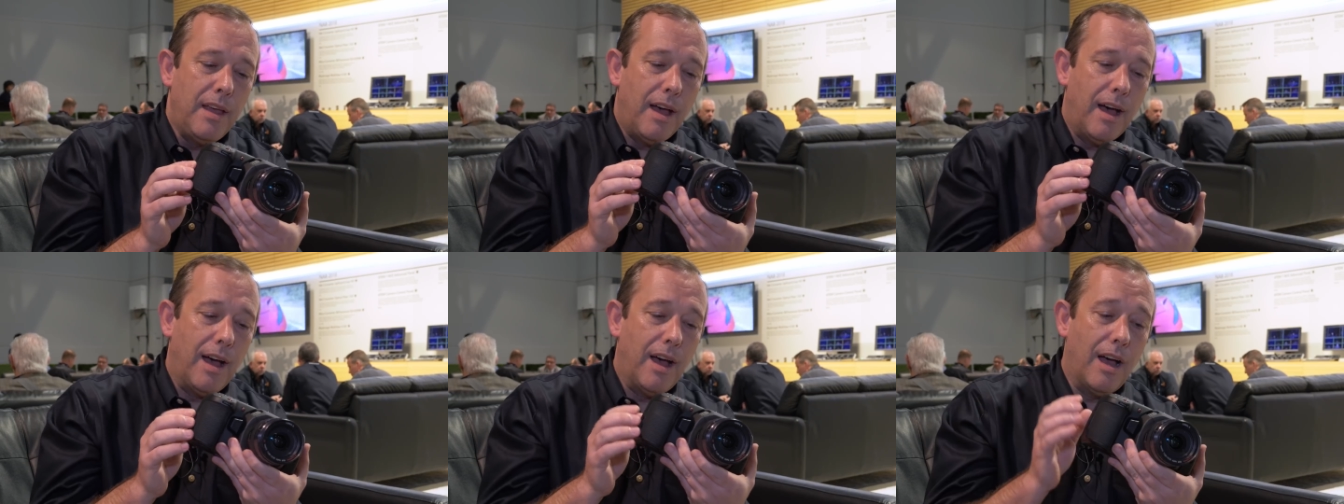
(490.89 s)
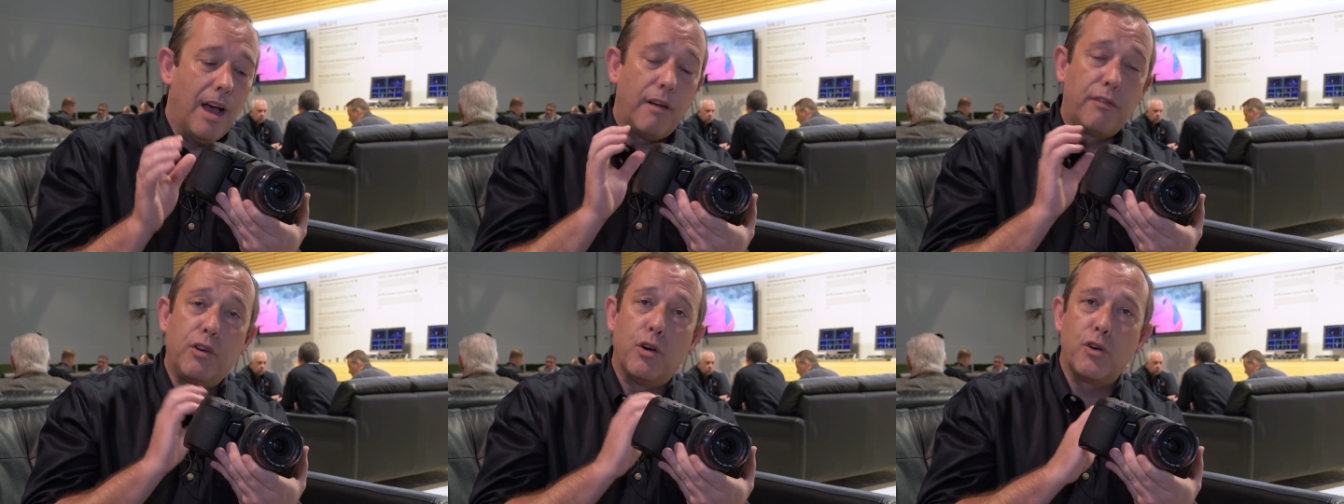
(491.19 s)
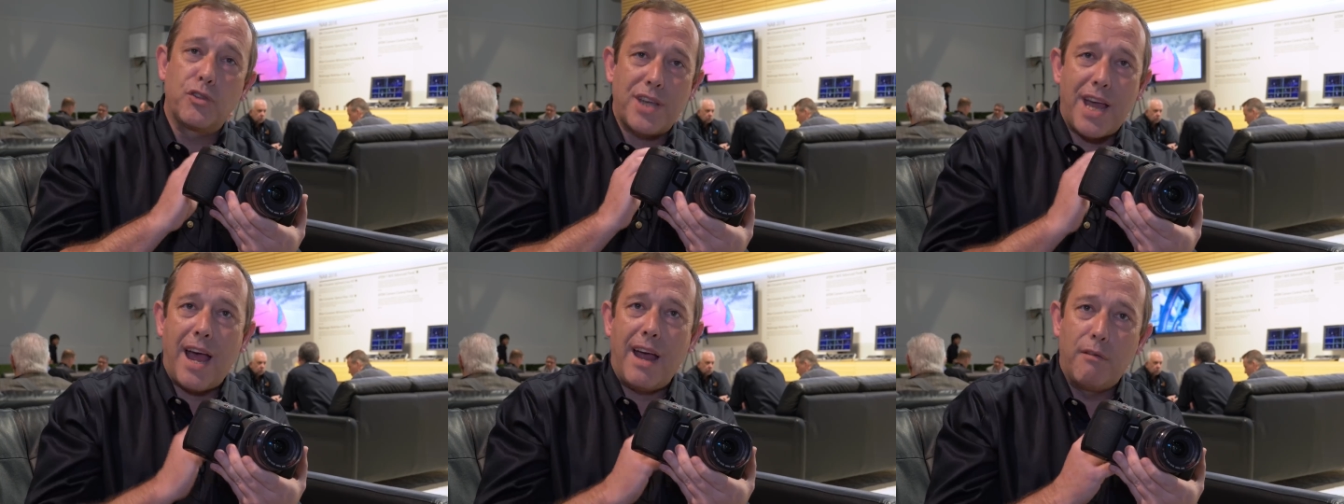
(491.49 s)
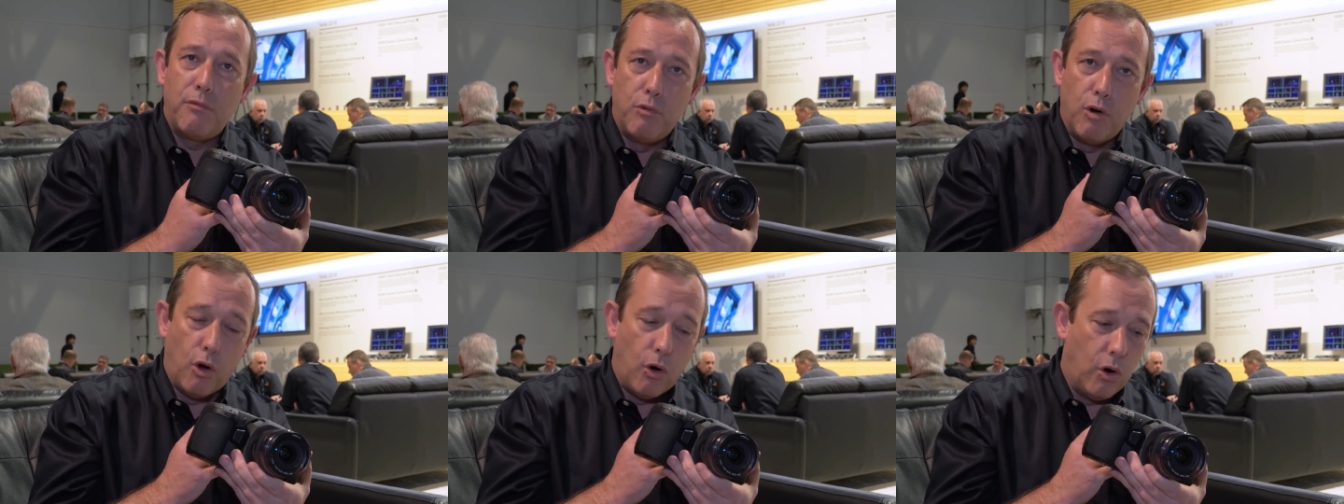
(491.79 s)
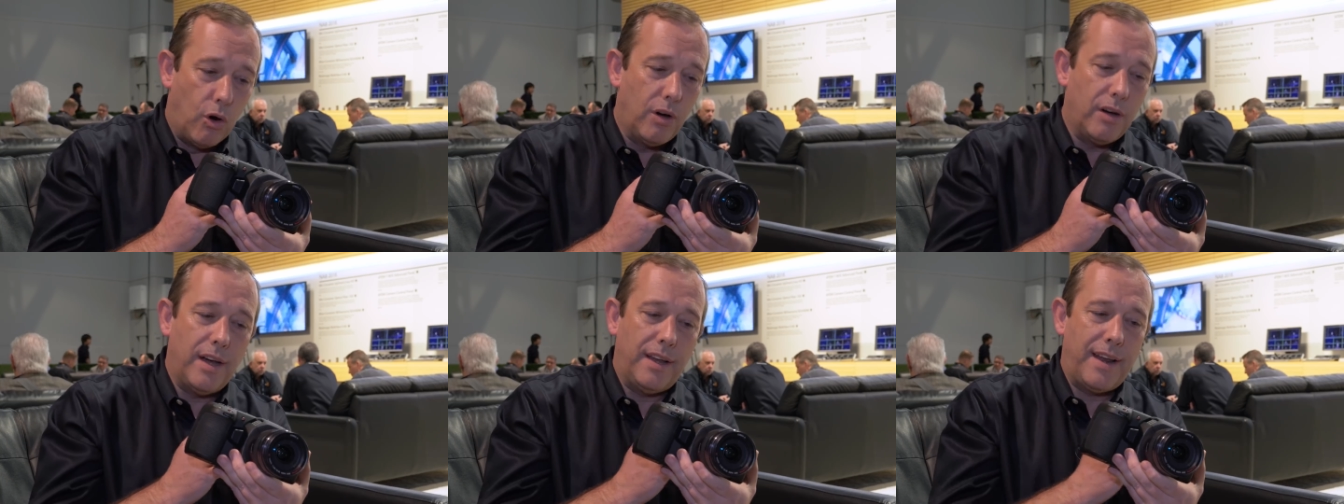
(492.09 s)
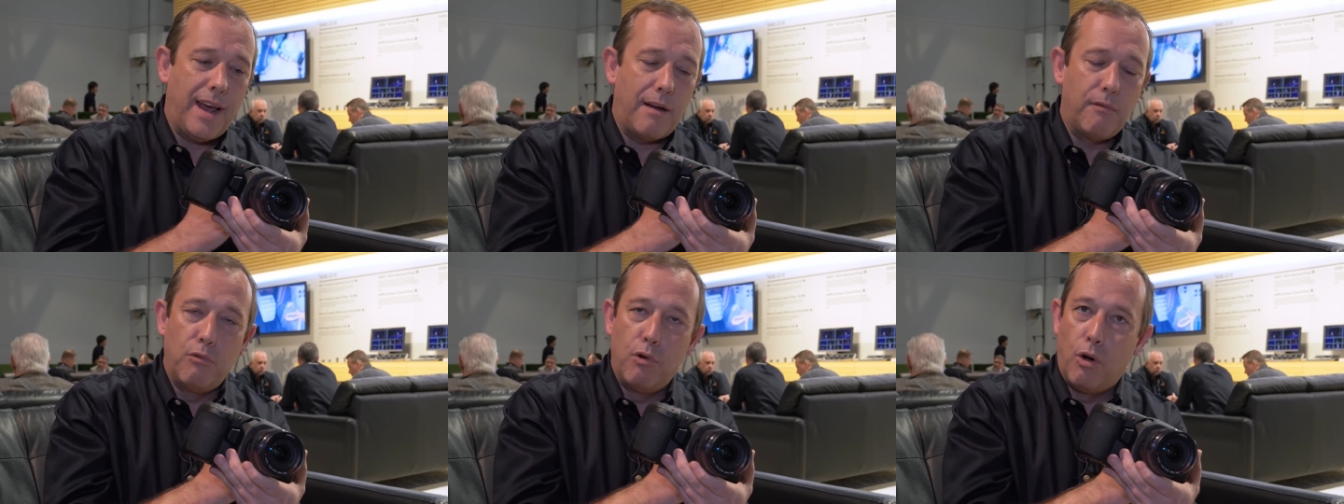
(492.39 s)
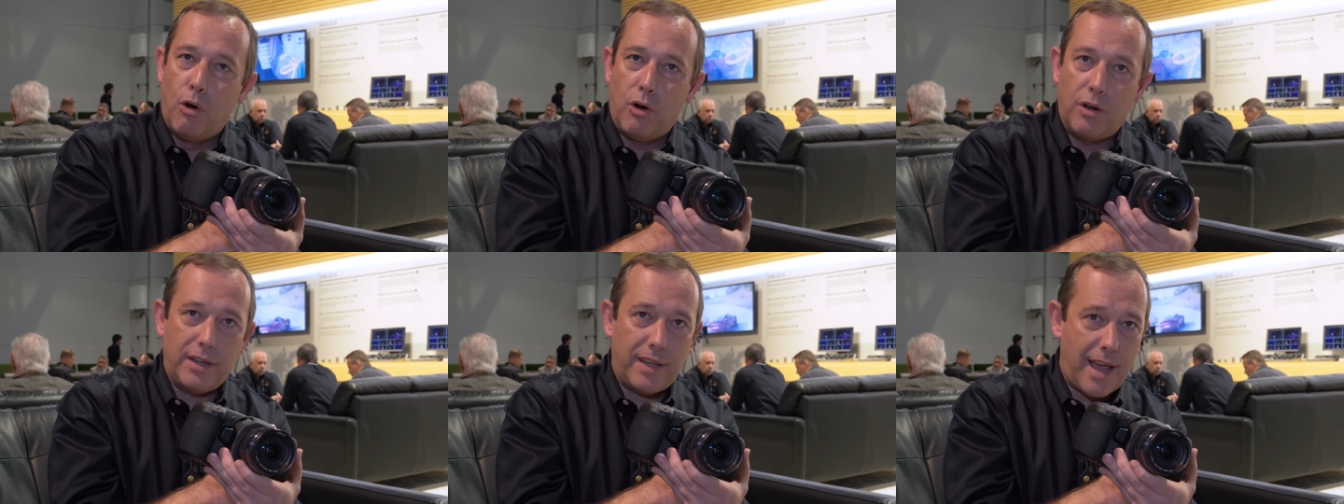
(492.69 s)
Of course our RAW and our
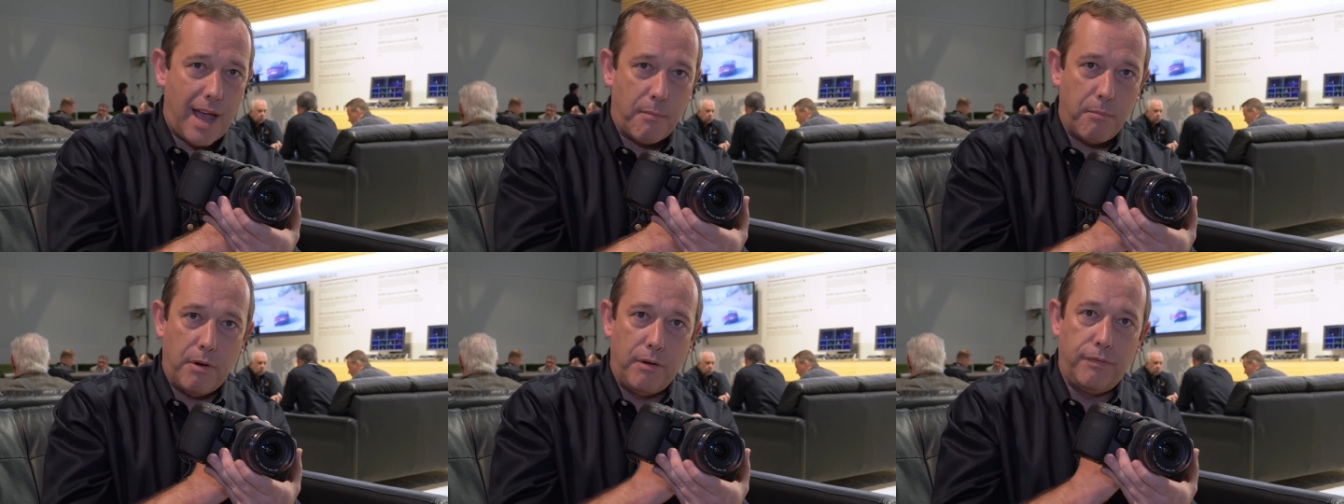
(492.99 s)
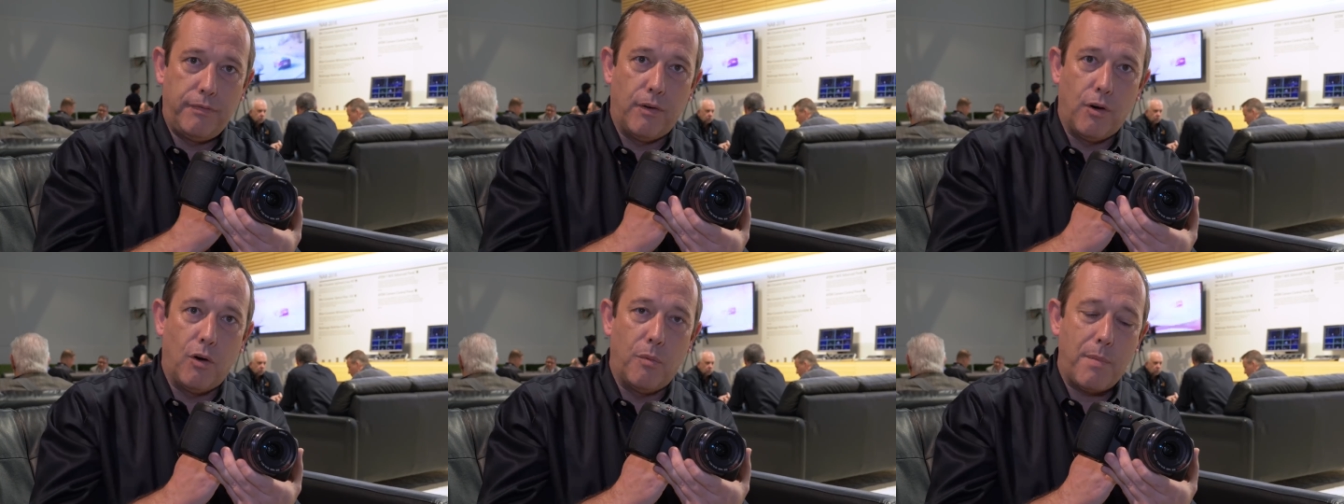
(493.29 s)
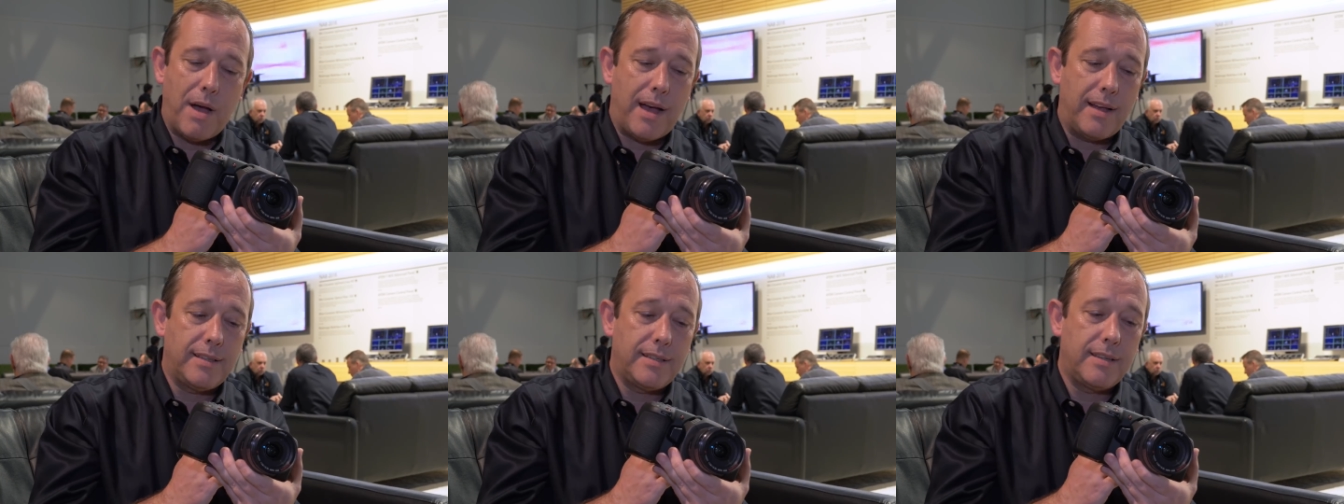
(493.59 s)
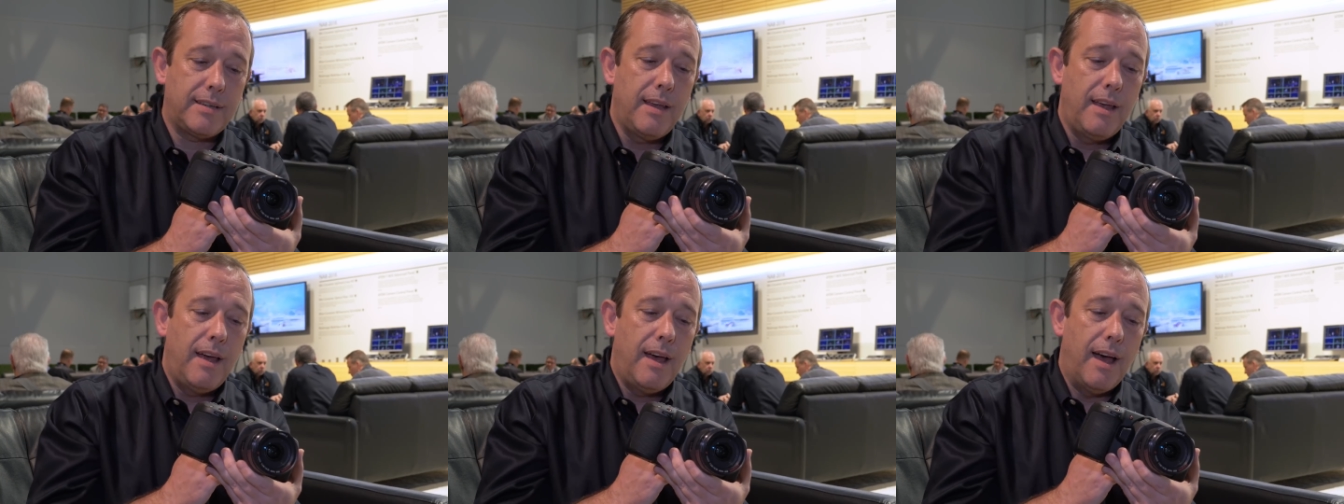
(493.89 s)
RAW camera format,